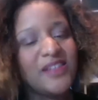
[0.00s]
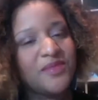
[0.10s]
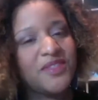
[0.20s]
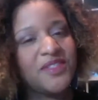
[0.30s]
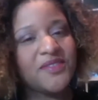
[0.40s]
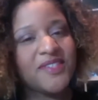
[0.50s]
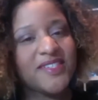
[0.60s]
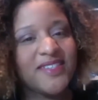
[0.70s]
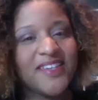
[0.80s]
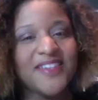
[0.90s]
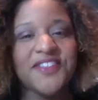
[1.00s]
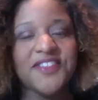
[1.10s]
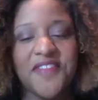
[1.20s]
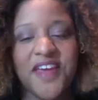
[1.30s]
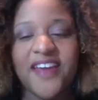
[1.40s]
so excited to do
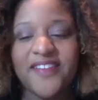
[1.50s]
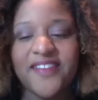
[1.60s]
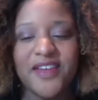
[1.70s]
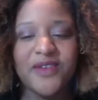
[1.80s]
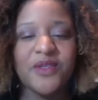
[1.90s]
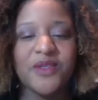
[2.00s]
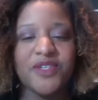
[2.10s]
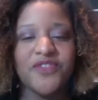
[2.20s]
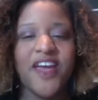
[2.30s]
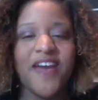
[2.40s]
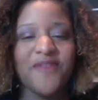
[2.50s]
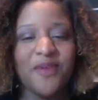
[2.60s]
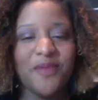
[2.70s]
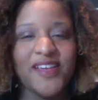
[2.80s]
that. Thank you so much for having me.